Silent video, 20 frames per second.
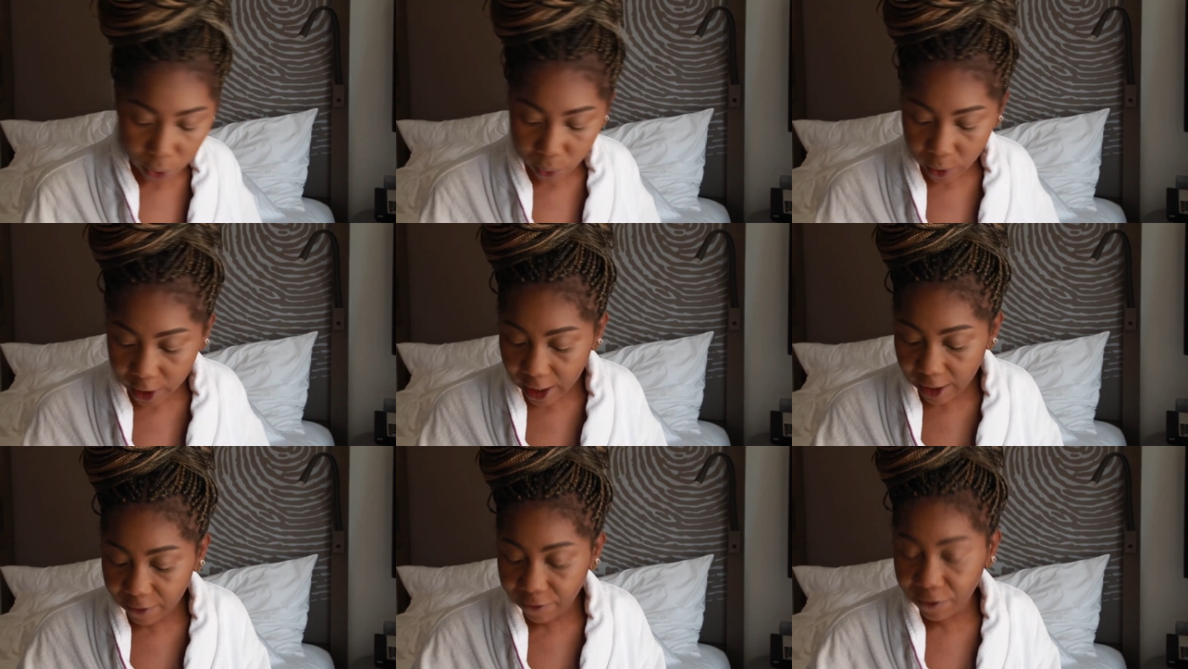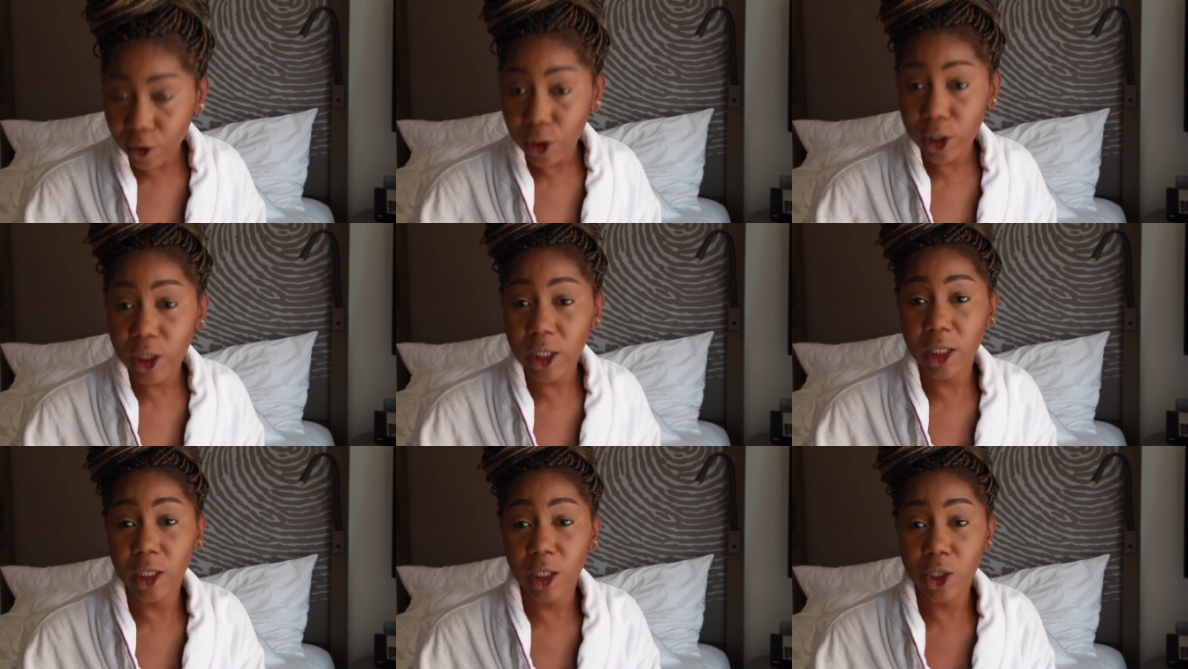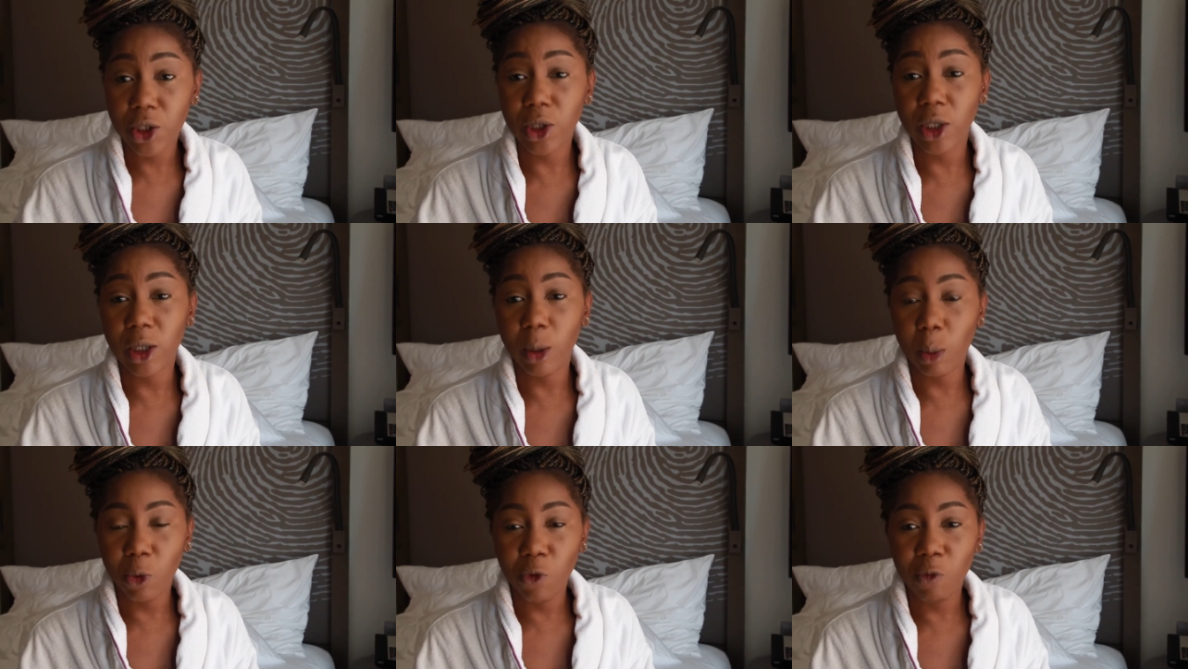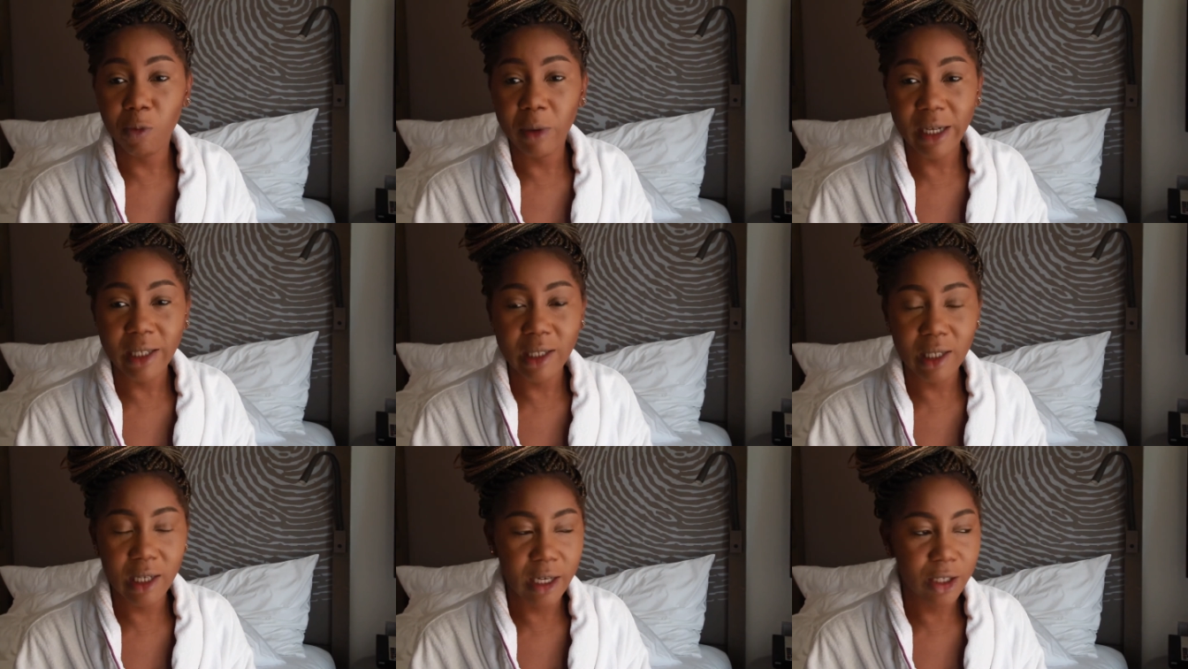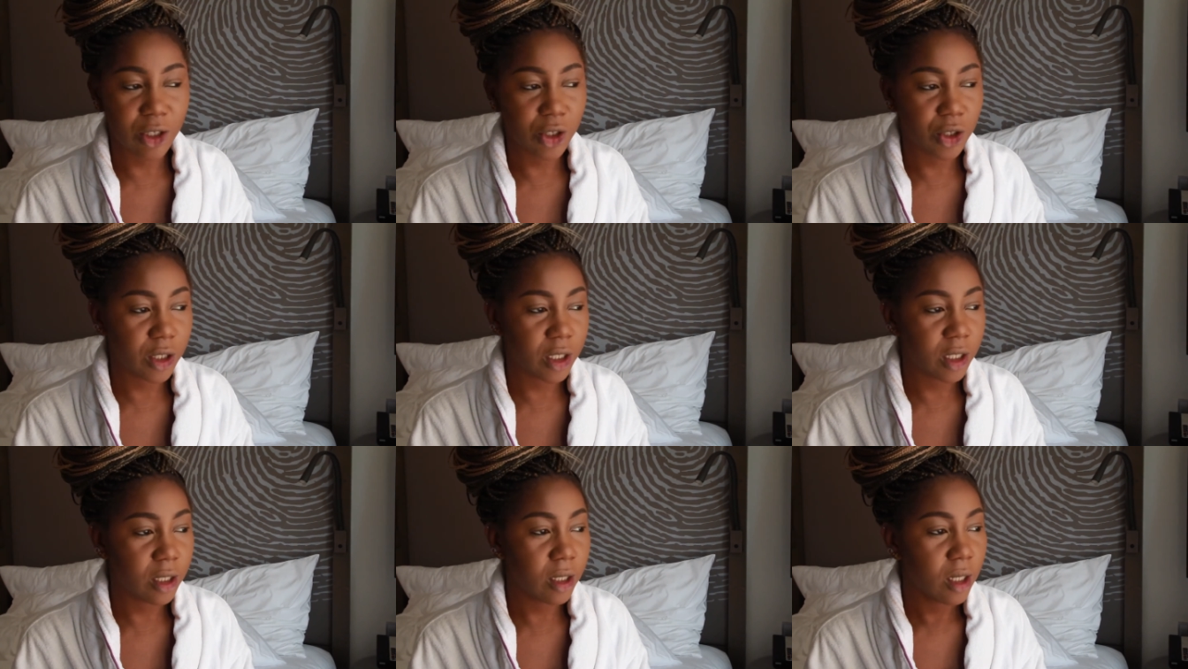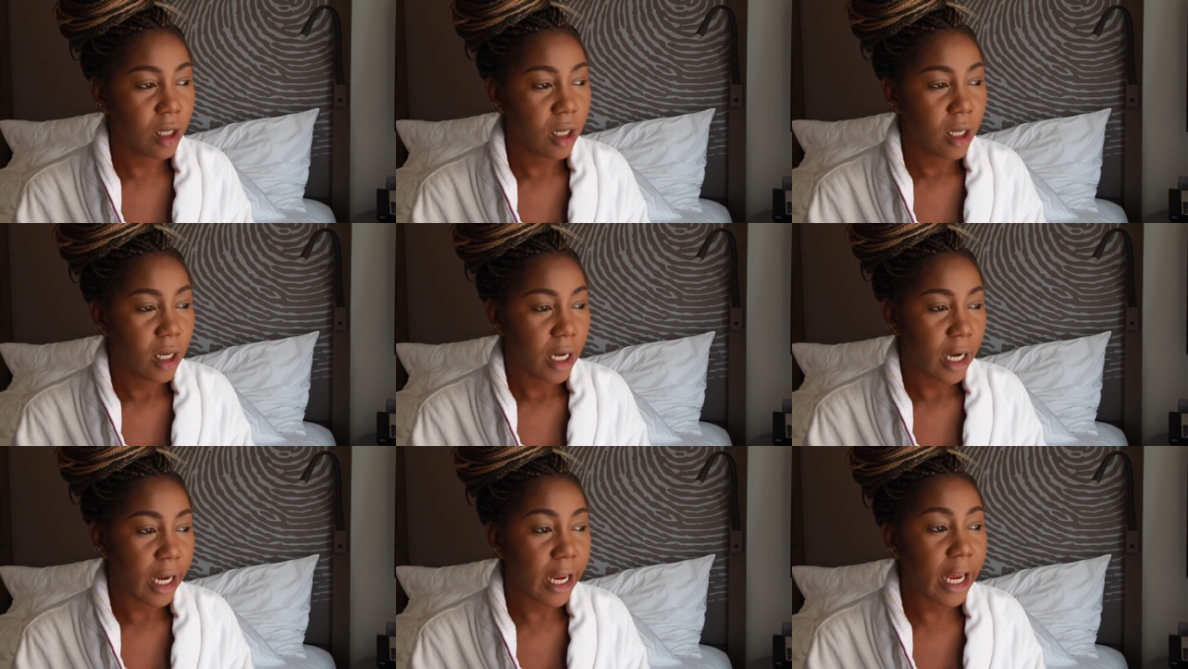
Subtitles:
when I first initially moved back to Nigeria, I